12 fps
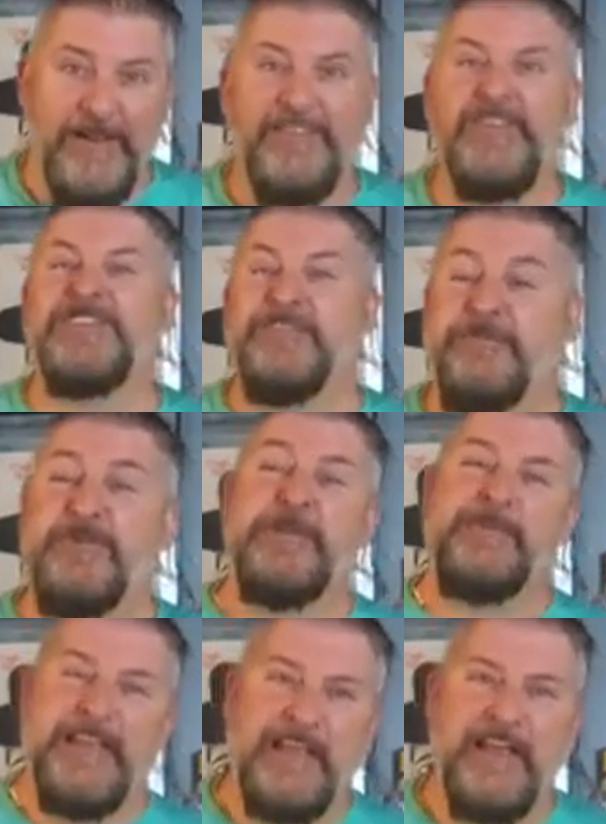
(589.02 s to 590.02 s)
There's a
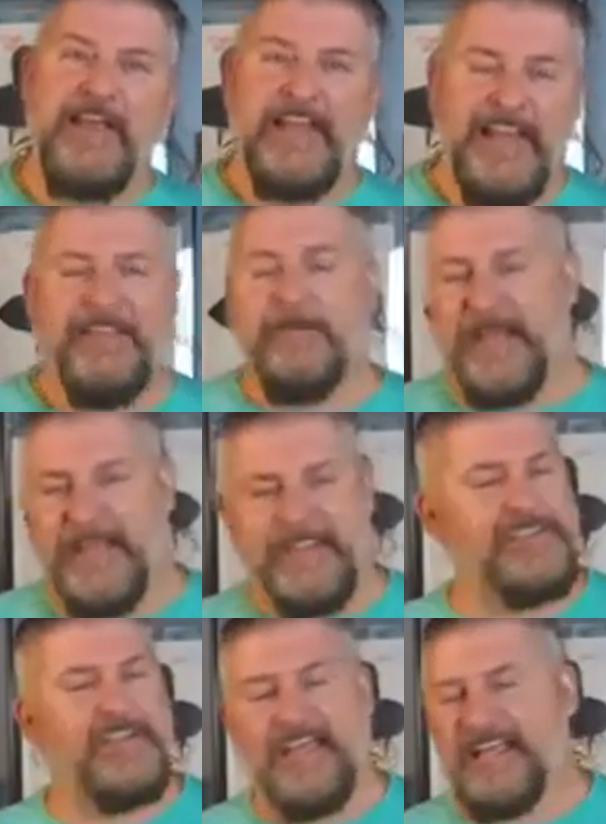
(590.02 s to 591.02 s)
freebie in the
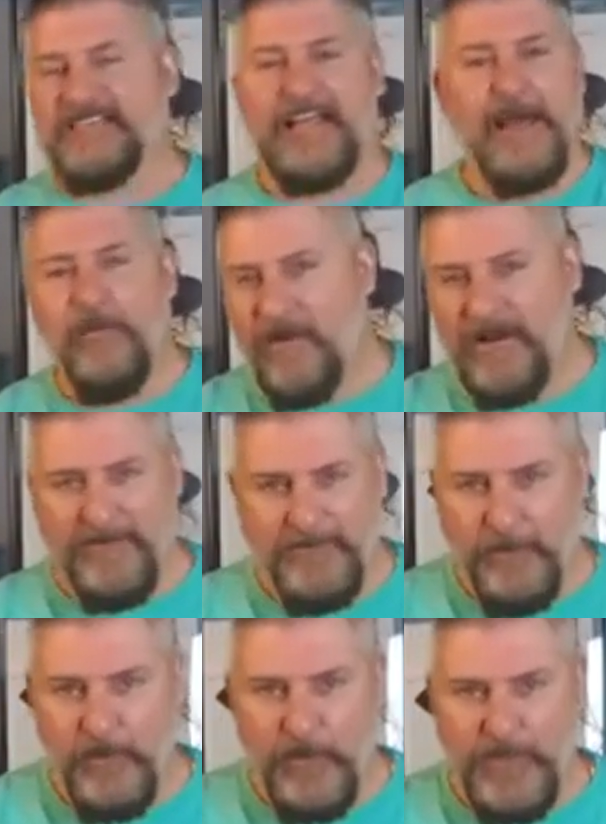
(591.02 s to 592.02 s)
mix. He's not one of the
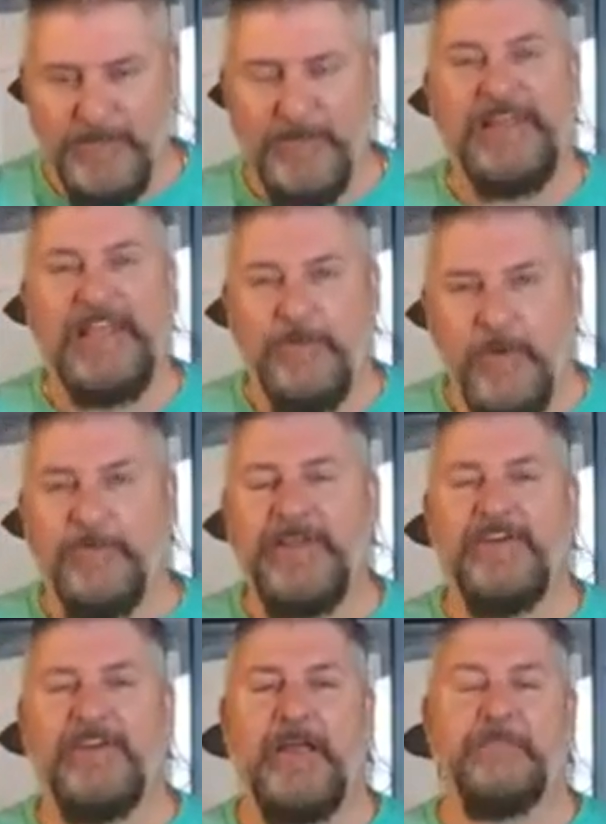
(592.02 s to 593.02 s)
four horsemen, but he will be
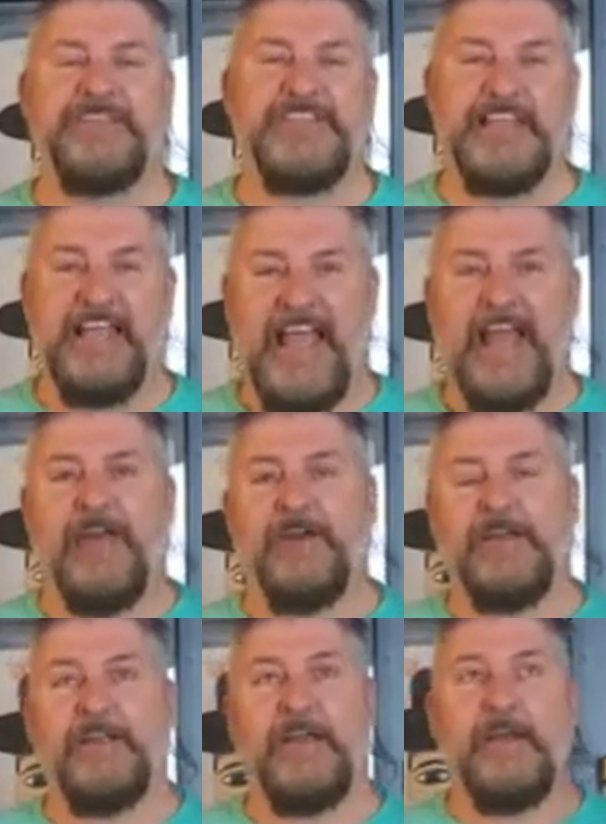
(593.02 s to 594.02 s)
your MC.
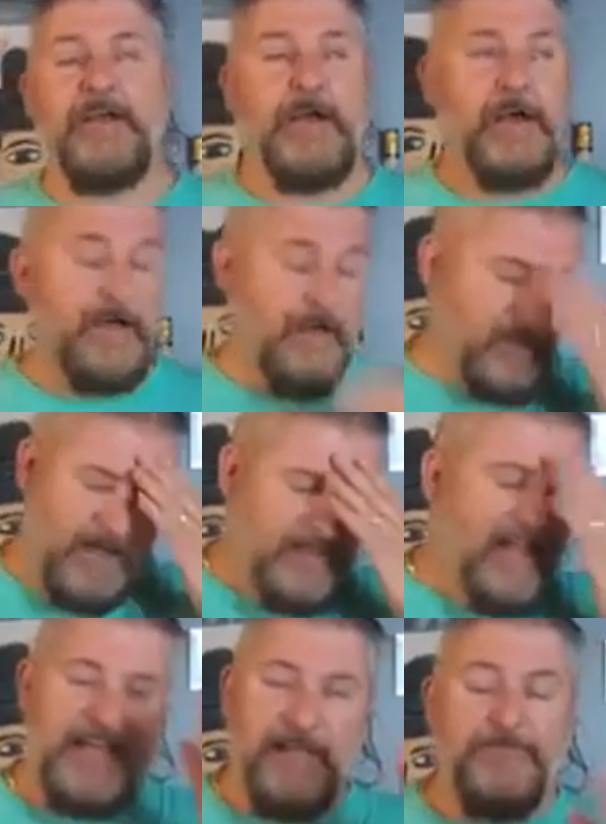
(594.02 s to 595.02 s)
Aaron uh, uh,
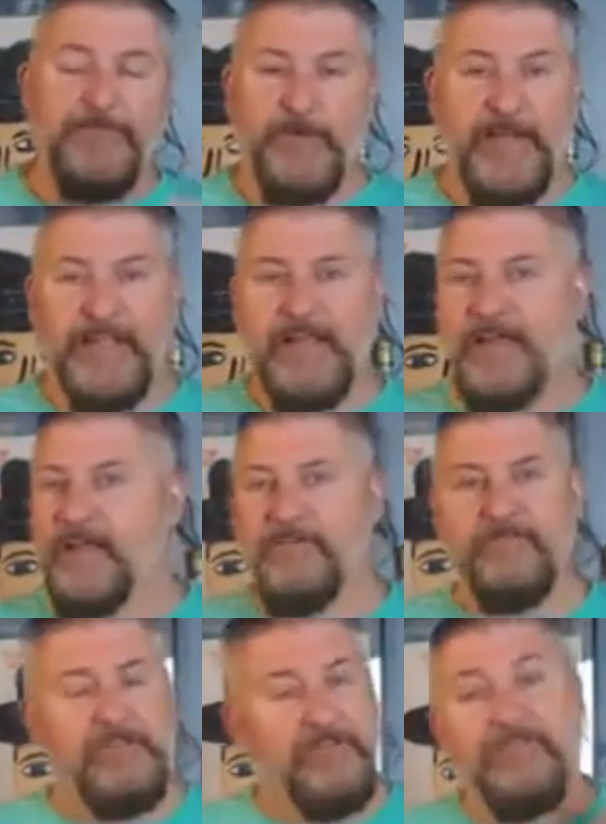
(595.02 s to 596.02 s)
Lennon Free
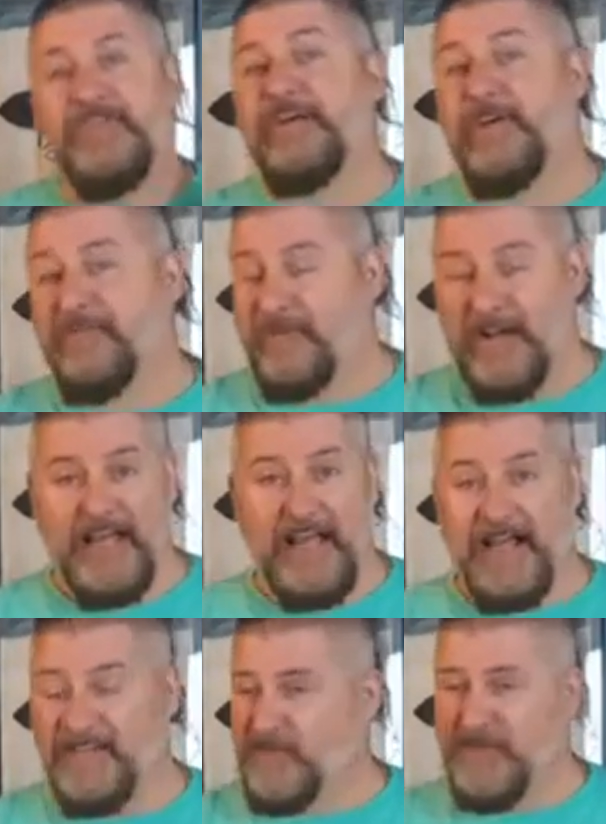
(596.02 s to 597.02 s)
the very funny
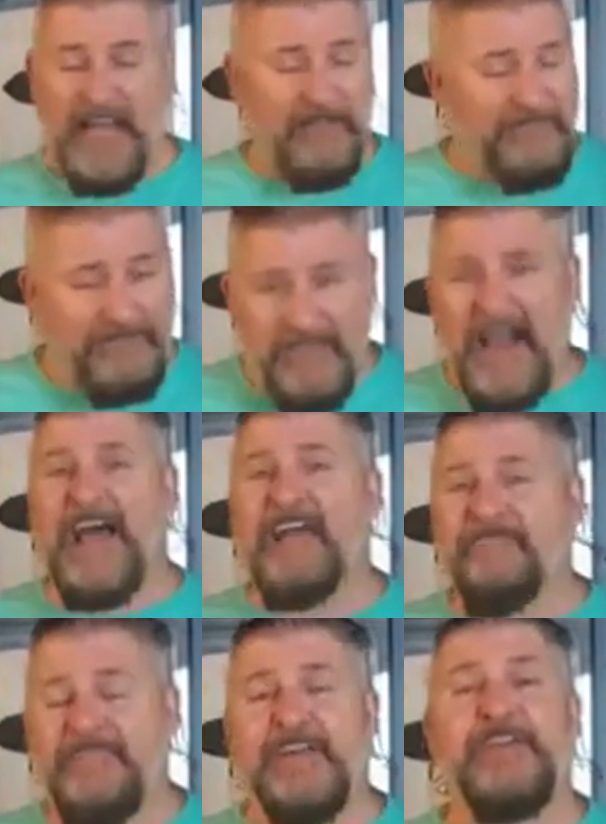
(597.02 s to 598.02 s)
guy. So you got
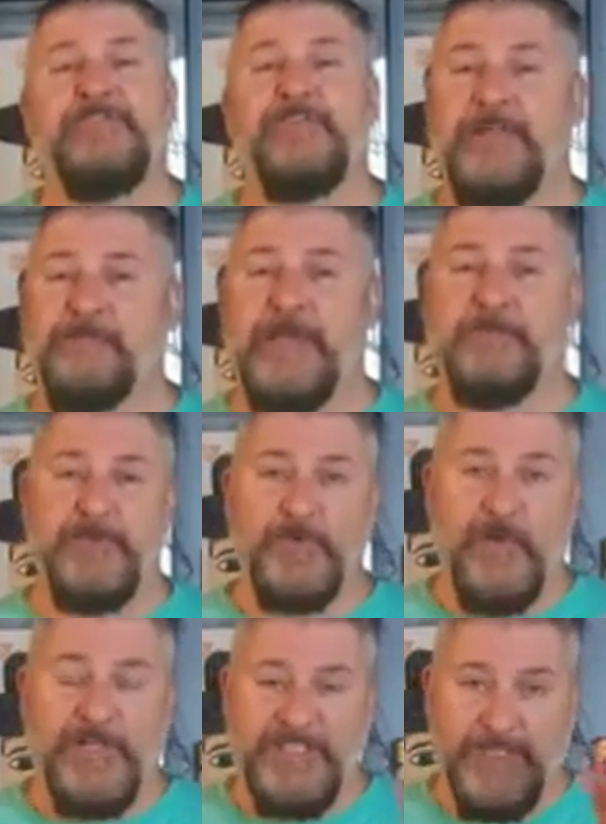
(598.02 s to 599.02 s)
five very funny people to
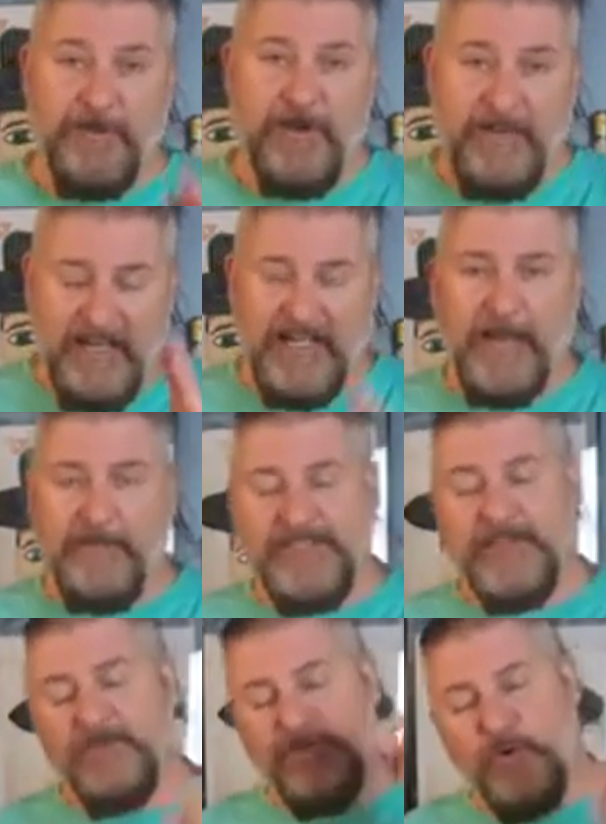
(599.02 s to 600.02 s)
watch tomorrow night. Comedy
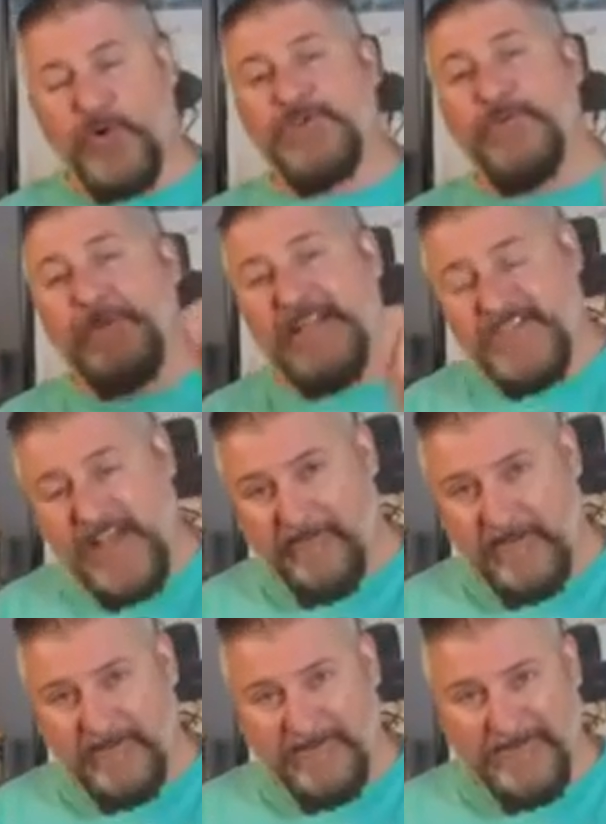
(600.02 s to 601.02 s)
Zone doors open at seven.